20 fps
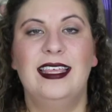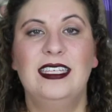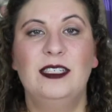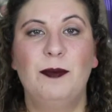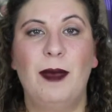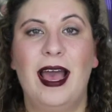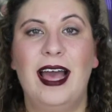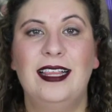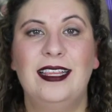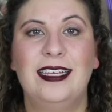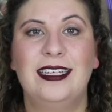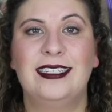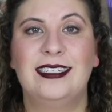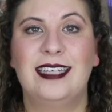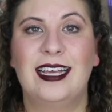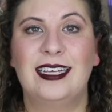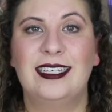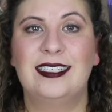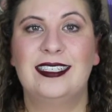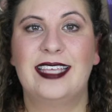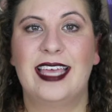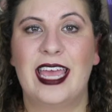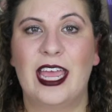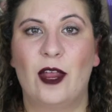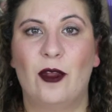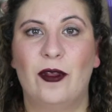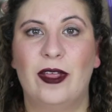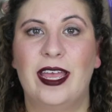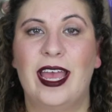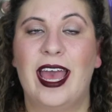This palette does
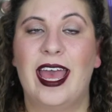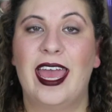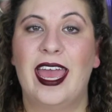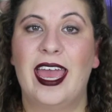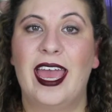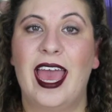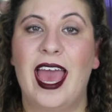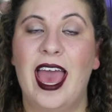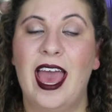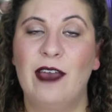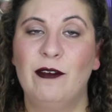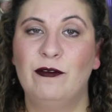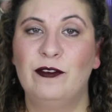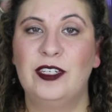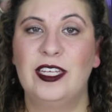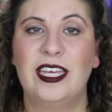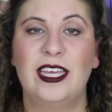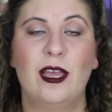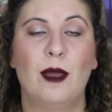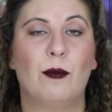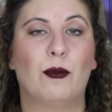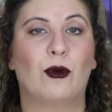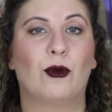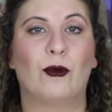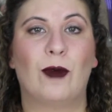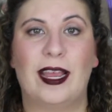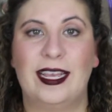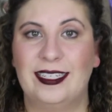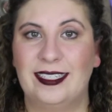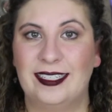carry a hefty
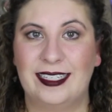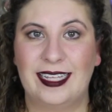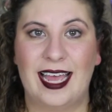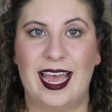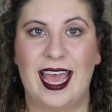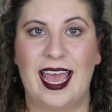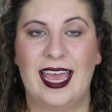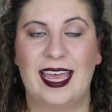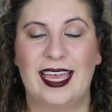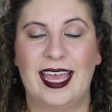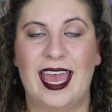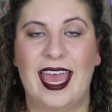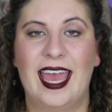price tag,